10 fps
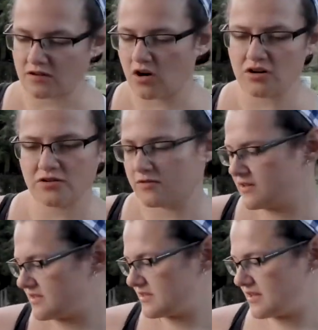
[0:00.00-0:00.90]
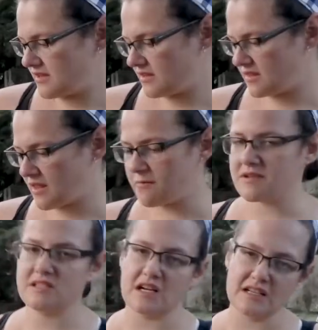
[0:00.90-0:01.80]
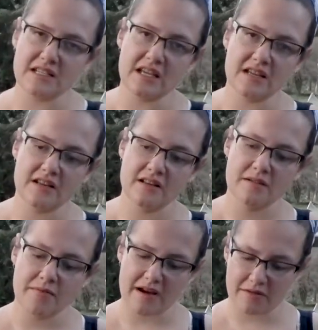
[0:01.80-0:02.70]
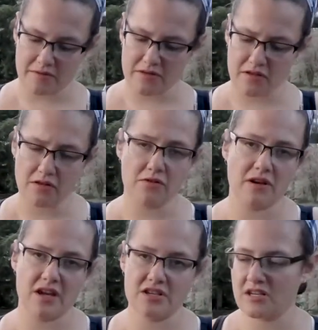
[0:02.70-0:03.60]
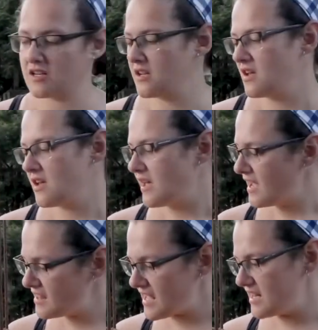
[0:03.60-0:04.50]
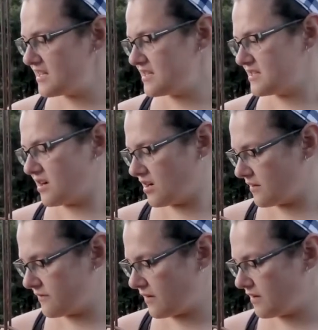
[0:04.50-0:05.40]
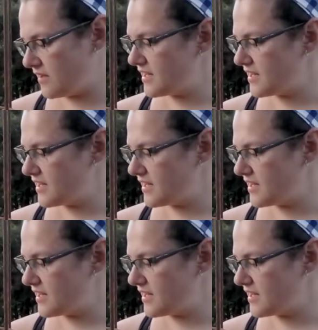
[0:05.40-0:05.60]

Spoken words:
or our choice. They were stunted by the location, and that is our fault.